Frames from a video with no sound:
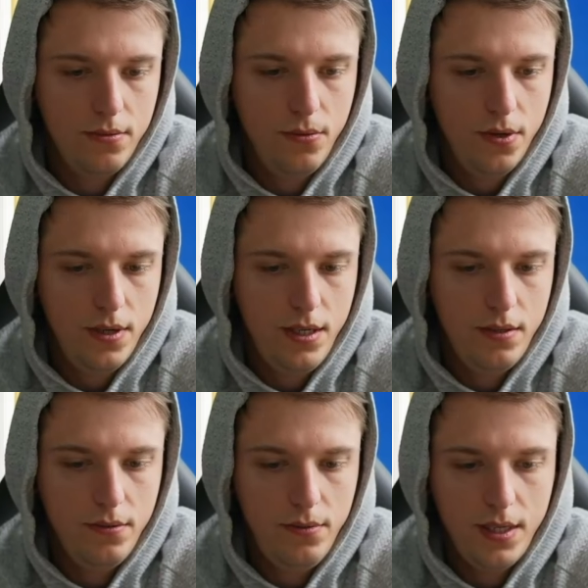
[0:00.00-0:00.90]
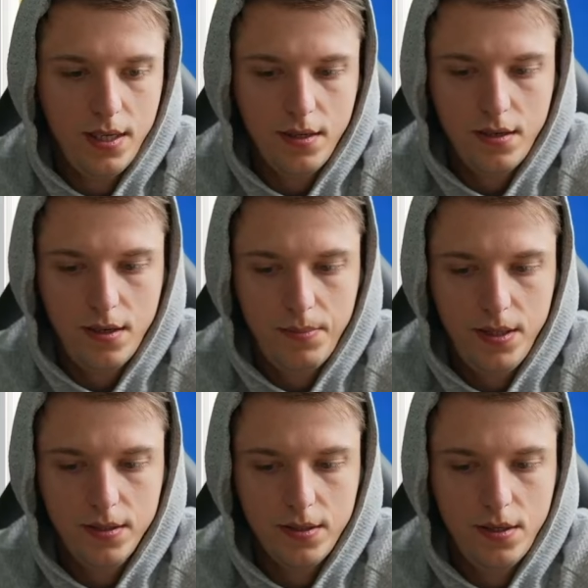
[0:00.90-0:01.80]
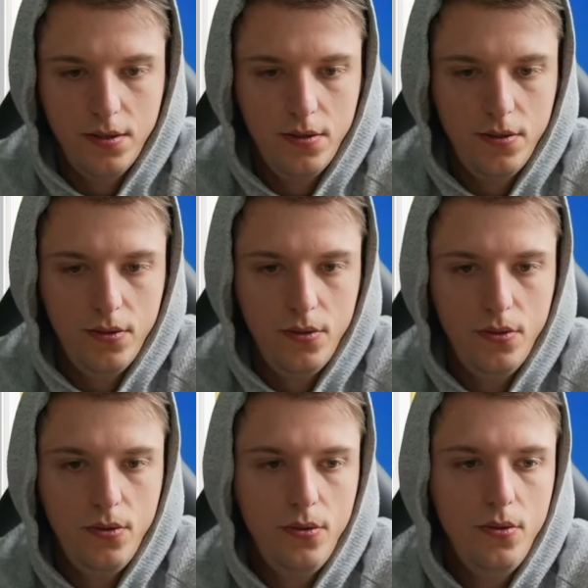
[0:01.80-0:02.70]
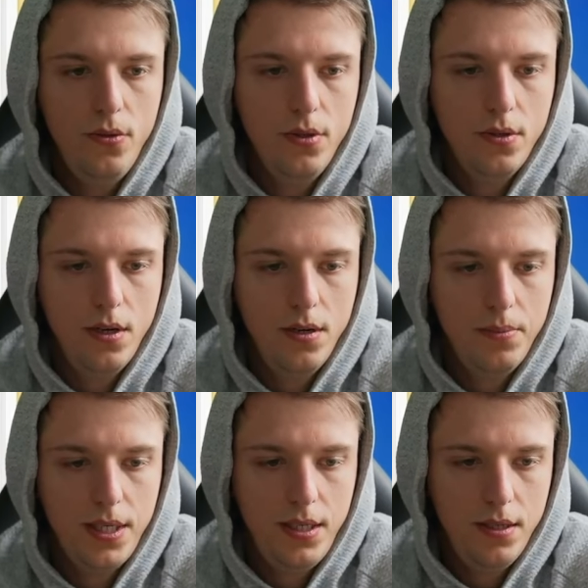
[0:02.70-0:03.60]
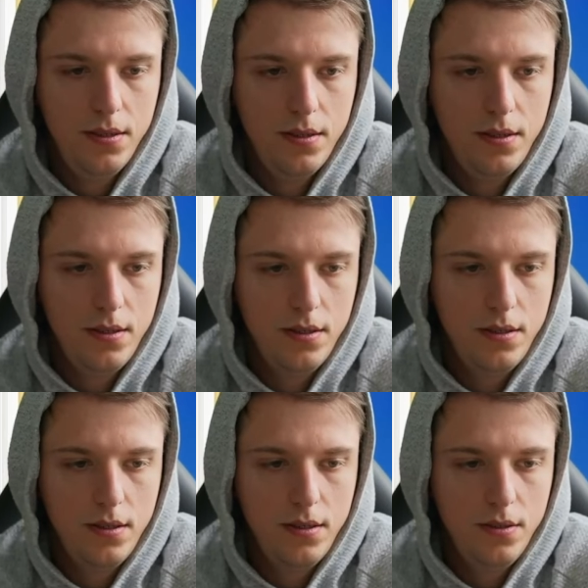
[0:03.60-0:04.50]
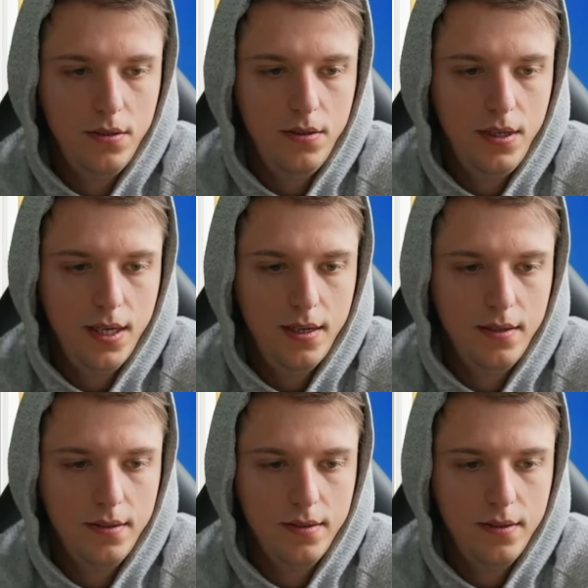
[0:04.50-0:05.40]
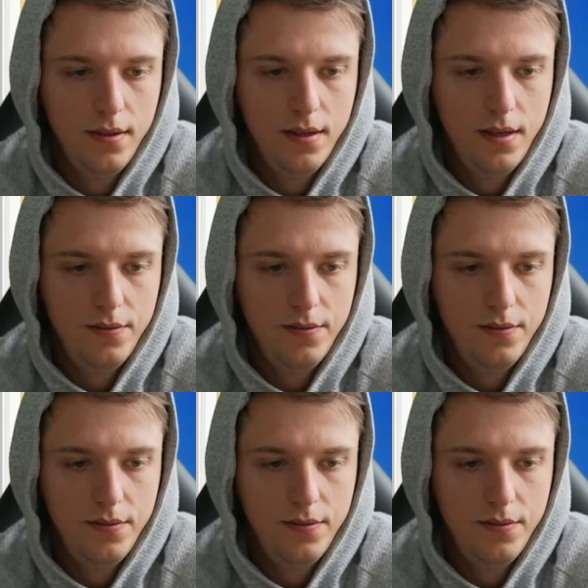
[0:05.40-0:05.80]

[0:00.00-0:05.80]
worry, we can copy this code up here. Oh yeah. A lot of